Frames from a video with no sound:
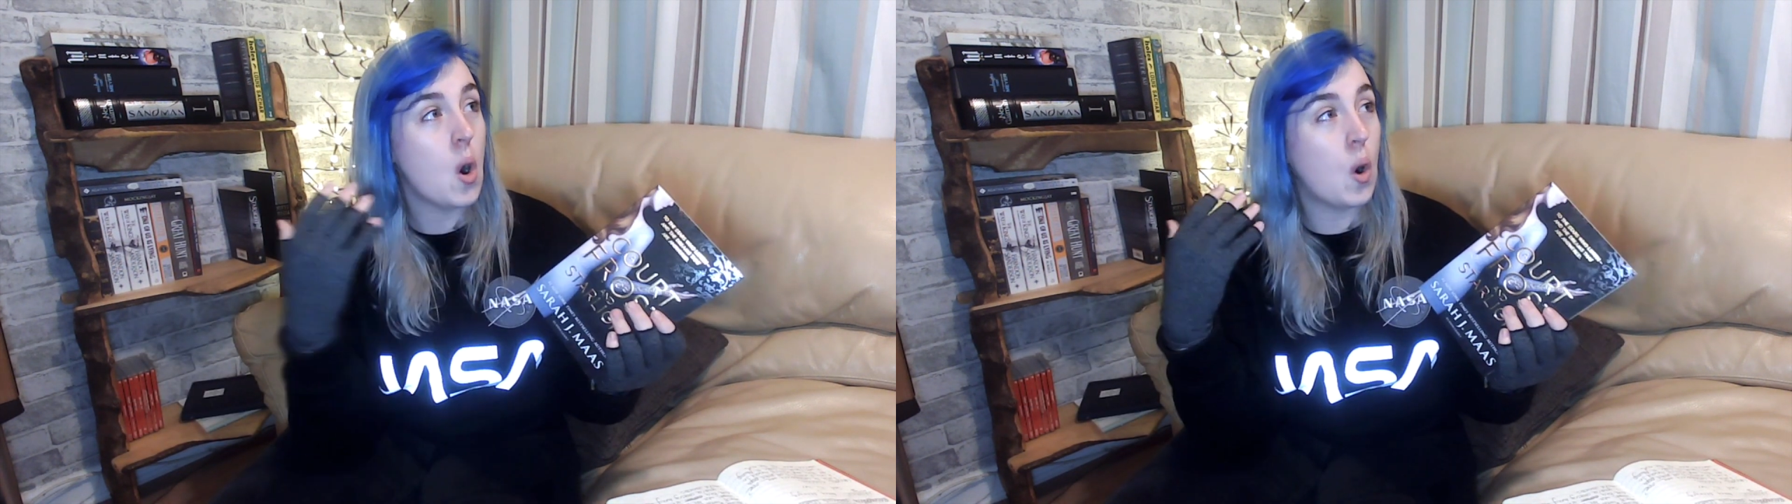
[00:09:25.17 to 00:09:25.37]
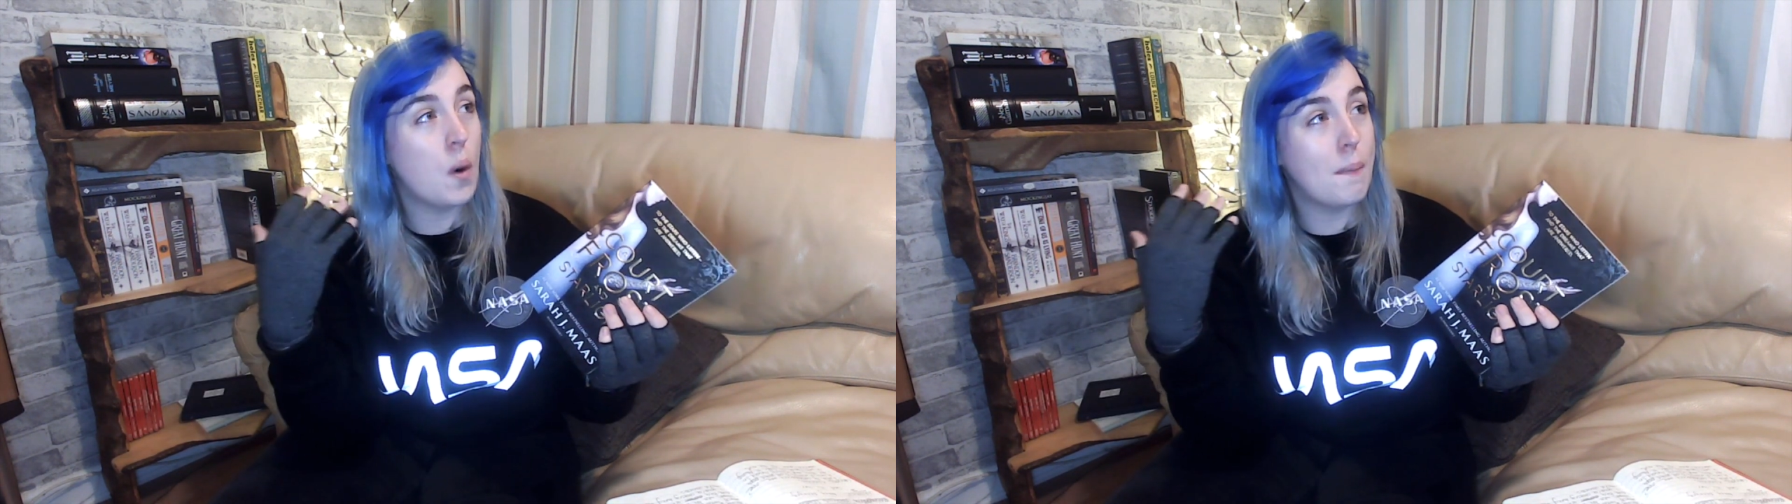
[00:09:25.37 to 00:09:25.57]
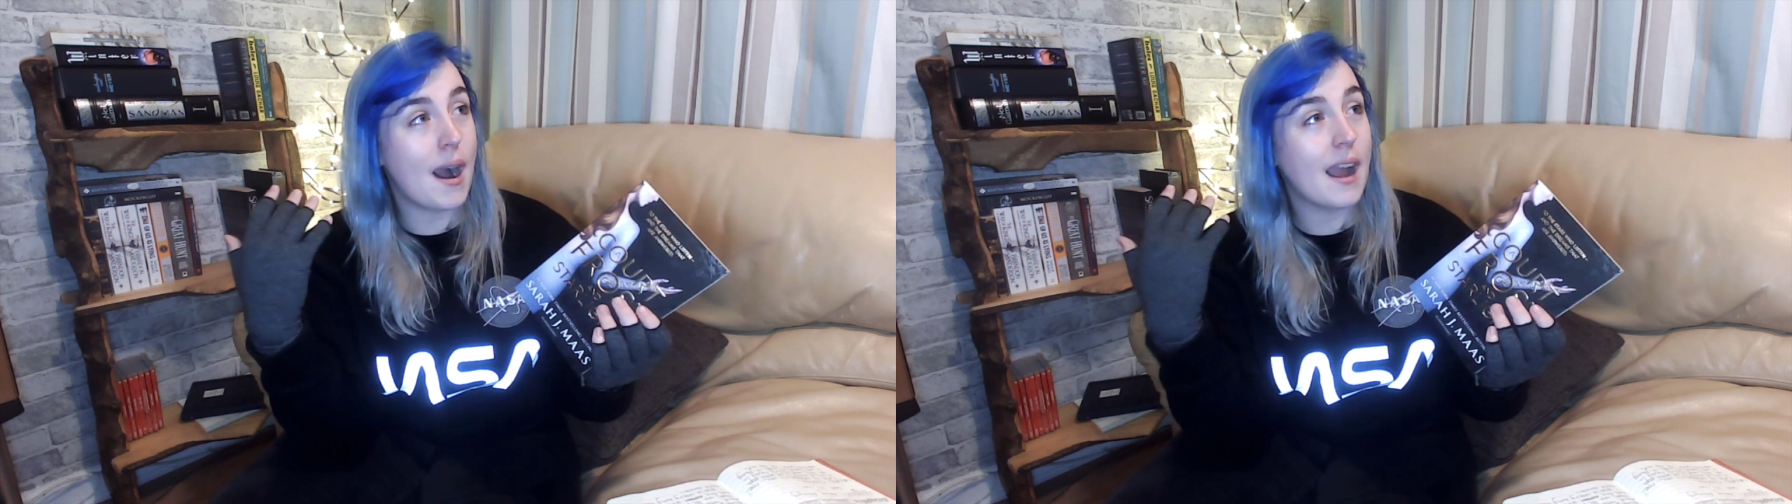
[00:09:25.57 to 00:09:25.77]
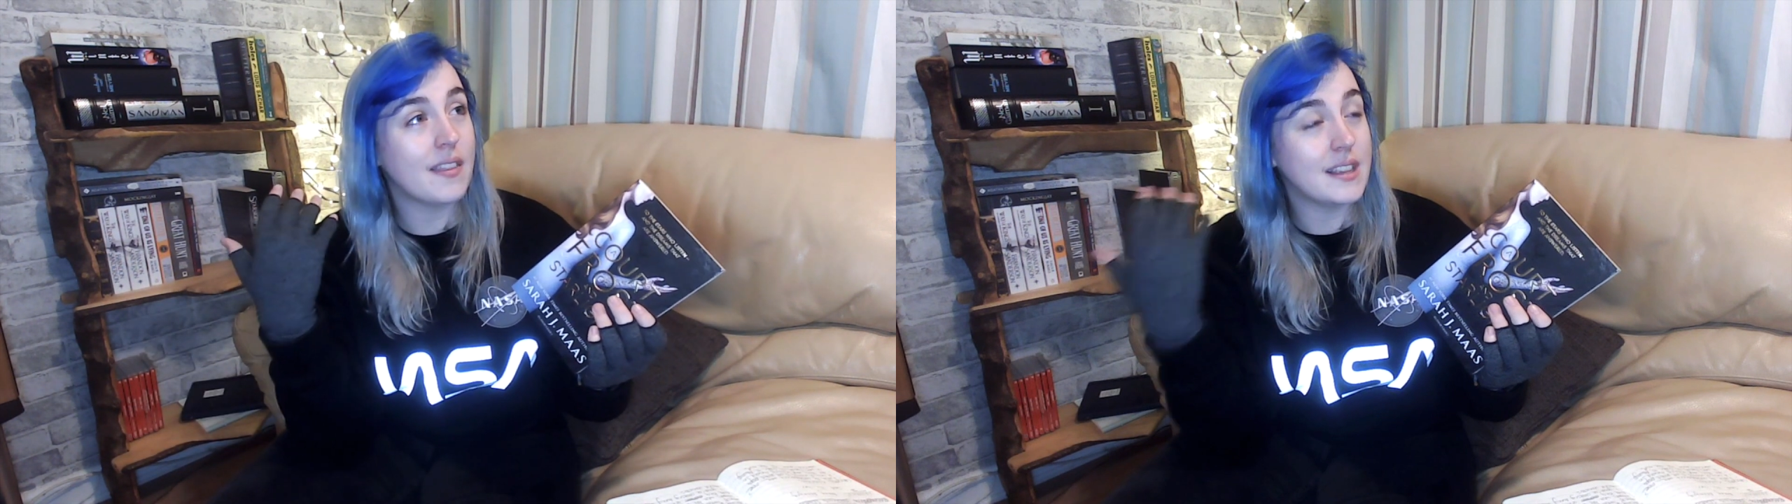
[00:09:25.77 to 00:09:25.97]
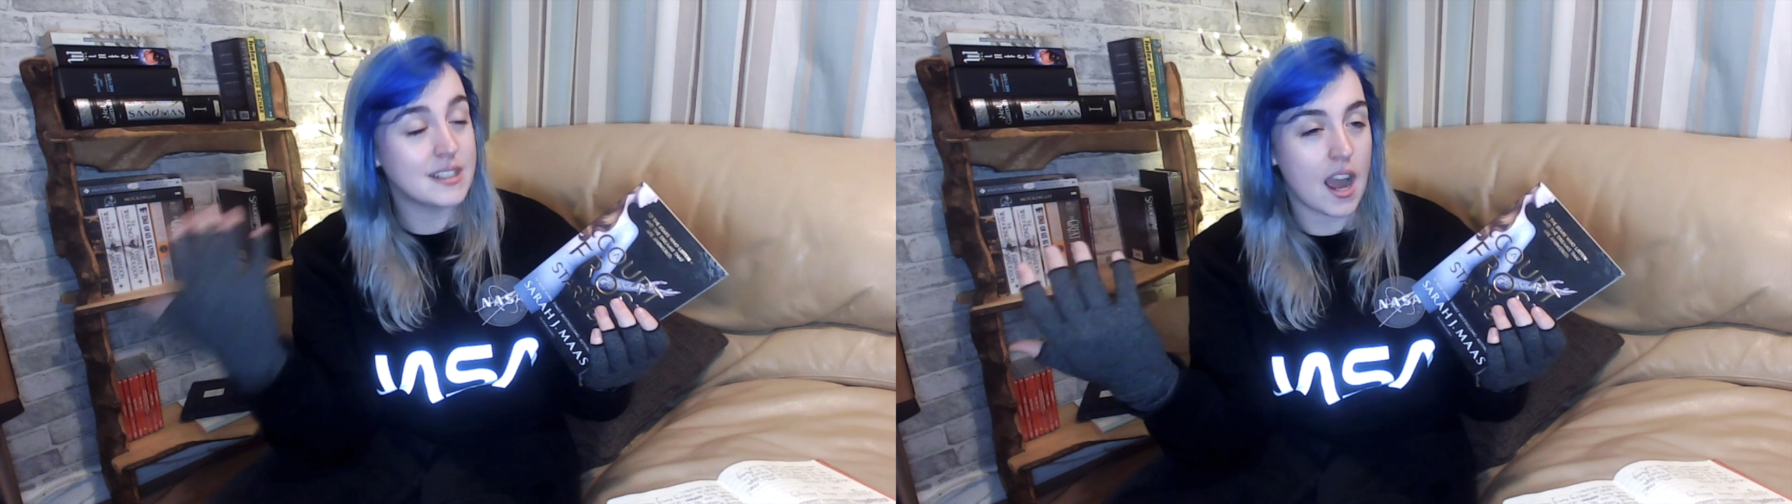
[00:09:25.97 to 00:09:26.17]
or buy
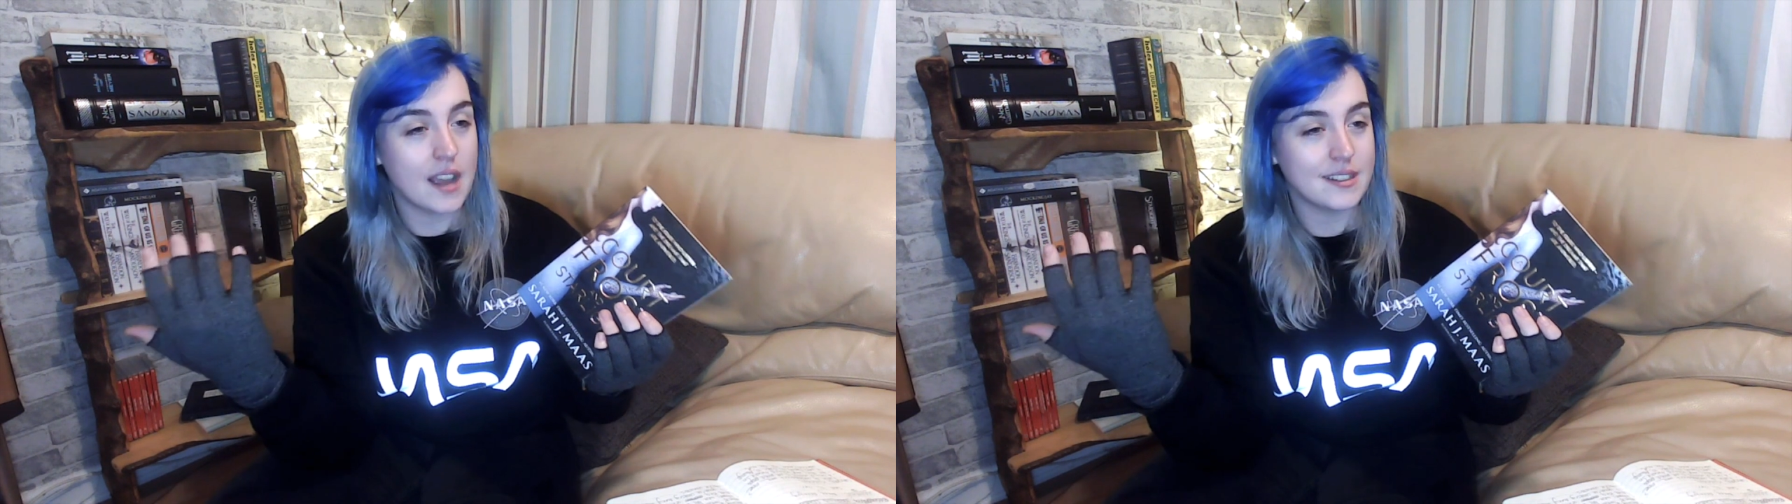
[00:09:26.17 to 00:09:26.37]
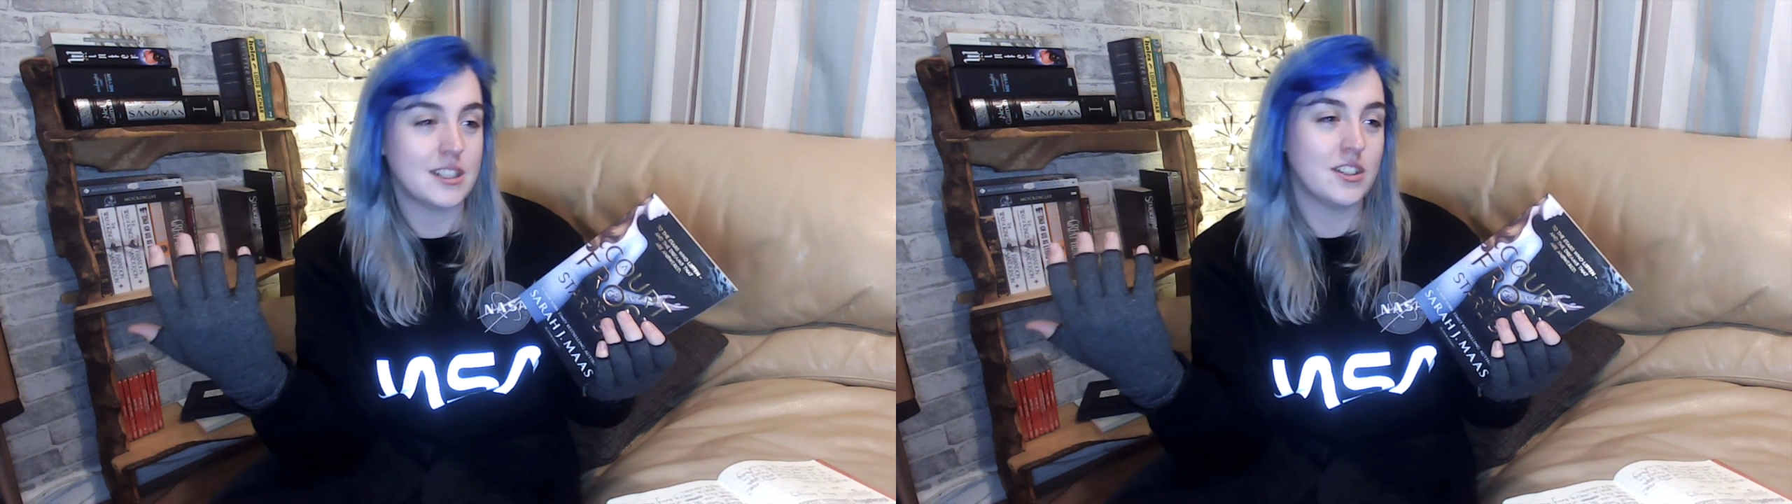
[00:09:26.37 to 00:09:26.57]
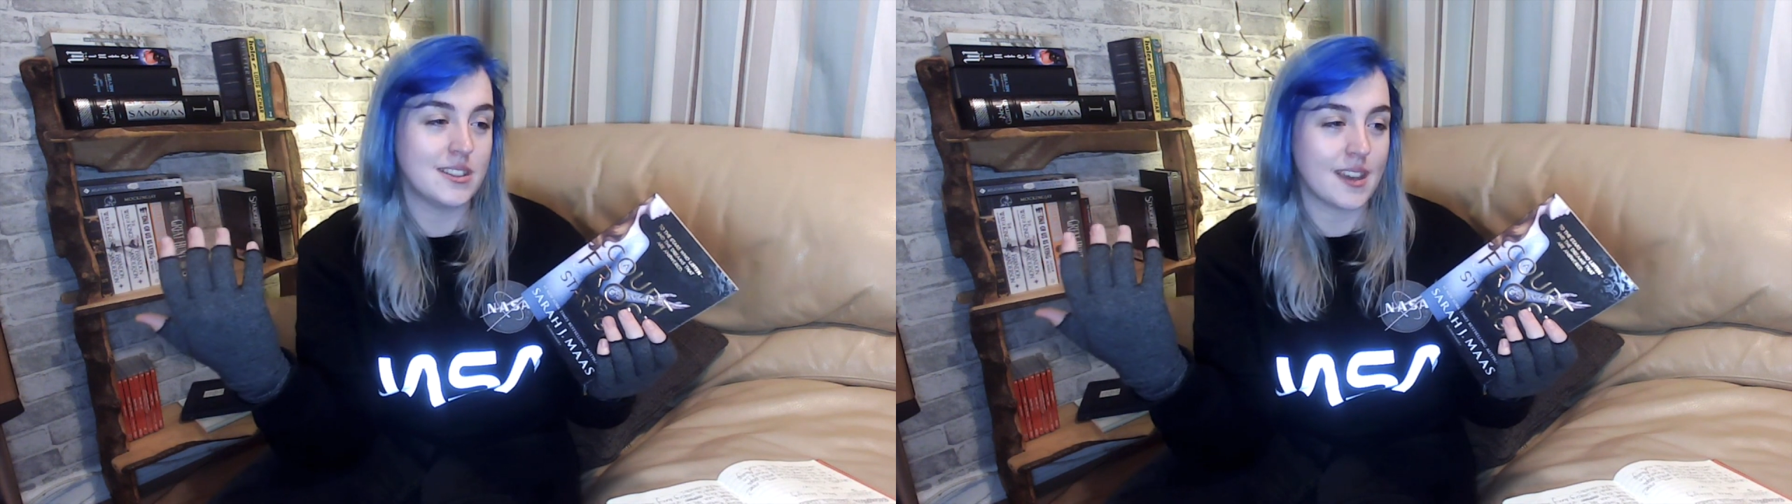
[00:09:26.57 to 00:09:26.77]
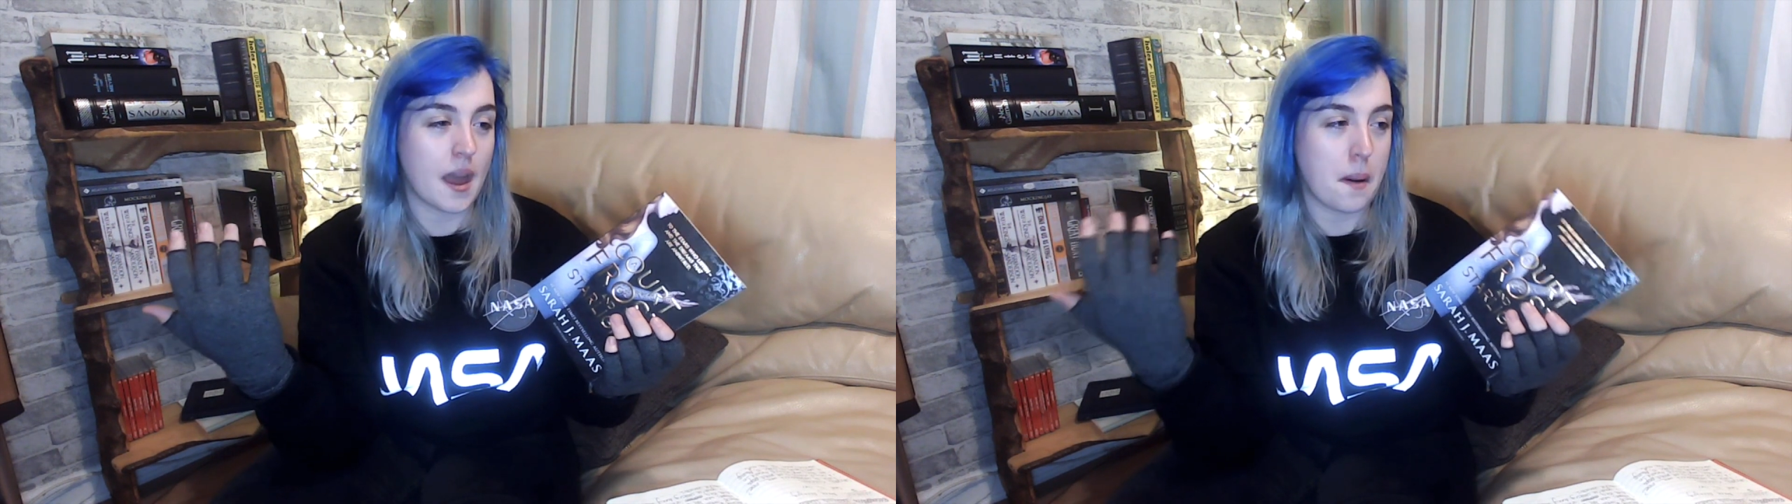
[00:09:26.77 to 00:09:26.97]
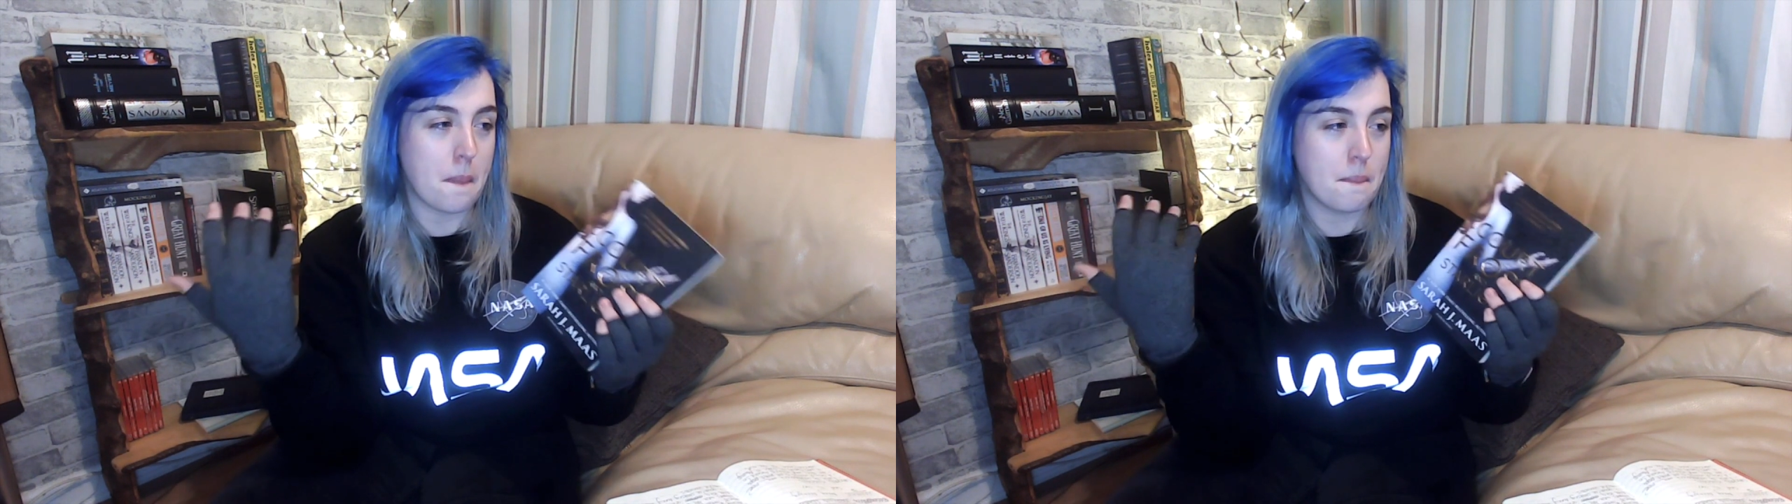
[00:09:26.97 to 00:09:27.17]
the entire series again,